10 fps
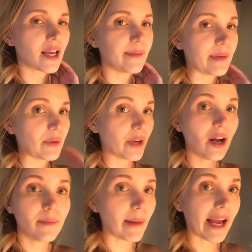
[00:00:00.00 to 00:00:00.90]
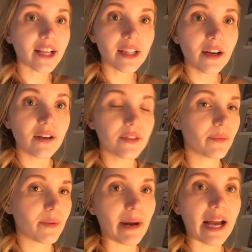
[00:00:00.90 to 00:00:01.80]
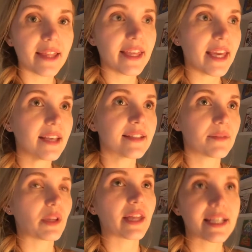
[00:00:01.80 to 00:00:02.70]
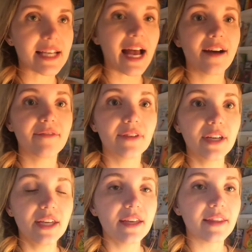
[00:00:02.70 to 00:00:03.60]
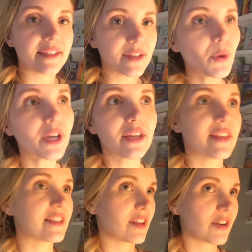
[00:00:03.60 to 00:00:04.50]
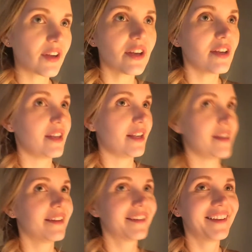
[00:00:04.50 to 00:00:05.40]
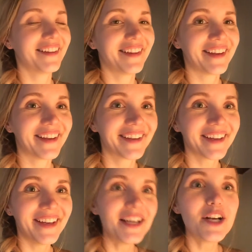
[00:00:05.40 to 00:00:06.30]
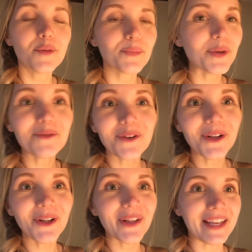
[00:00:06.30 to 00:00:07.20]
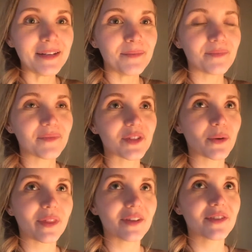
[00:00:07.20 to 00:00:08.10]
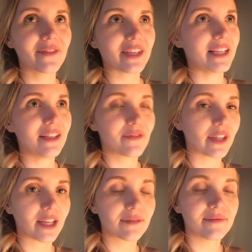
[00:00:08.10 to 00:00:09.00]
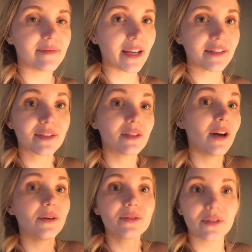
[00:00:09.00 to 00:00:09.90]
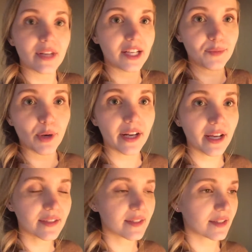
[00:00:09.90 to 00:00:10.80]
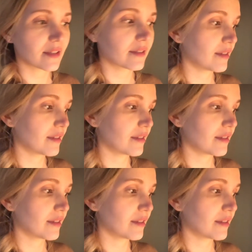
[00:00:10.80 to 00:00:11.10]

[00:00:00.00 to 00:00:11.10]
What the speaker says: I mean, we all buy clothes and we buy things, and we like to have things that work and things that are good and like beautiful, and so there's definitely a need for like nice clothes or nice products.